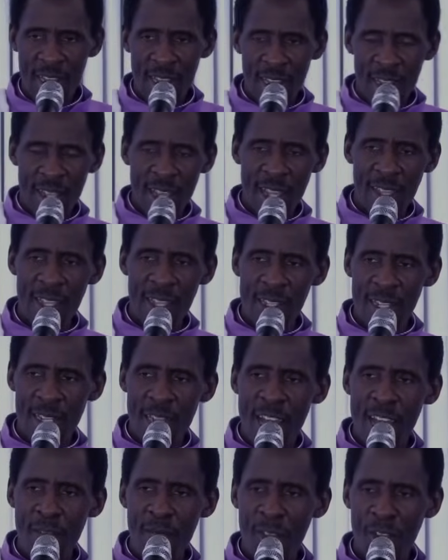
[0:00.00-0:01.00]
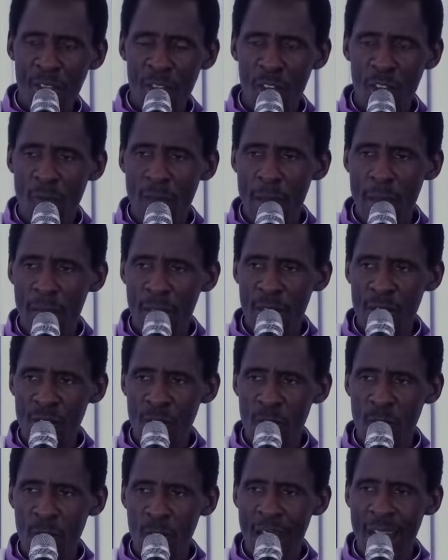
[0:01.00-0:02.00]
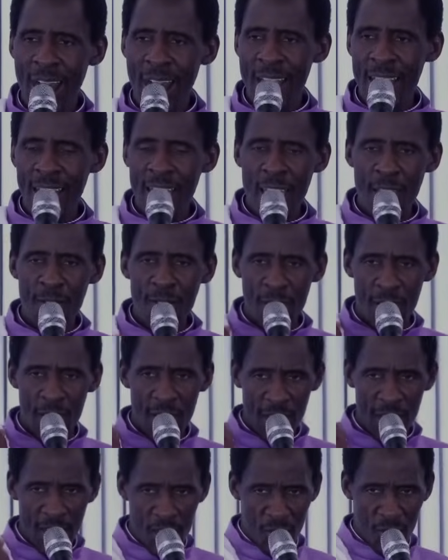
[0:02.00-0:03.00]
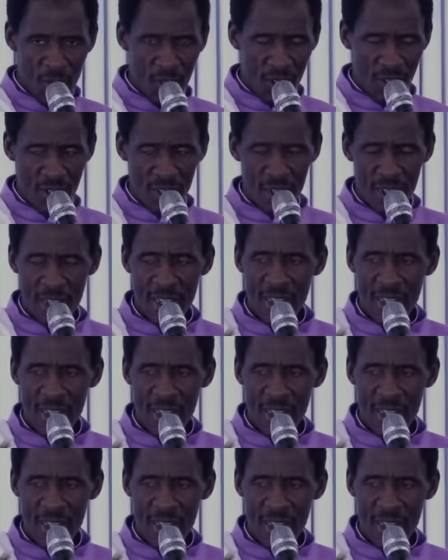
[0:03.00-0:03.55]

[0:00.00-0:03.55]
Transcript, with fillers: Then there's a dimension of my ministry where I give revelations.